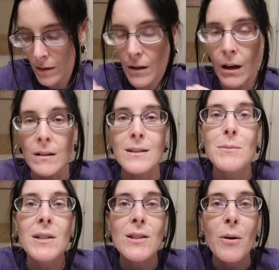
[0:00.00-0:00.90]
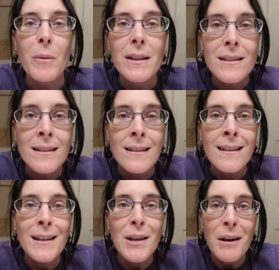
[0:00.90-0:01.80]
cost me so much
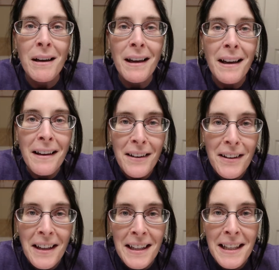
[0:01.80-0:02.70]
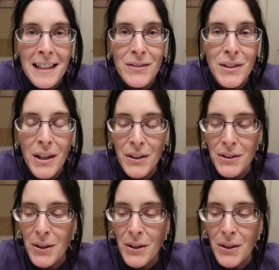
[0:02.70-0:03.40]
hell, I can't even tell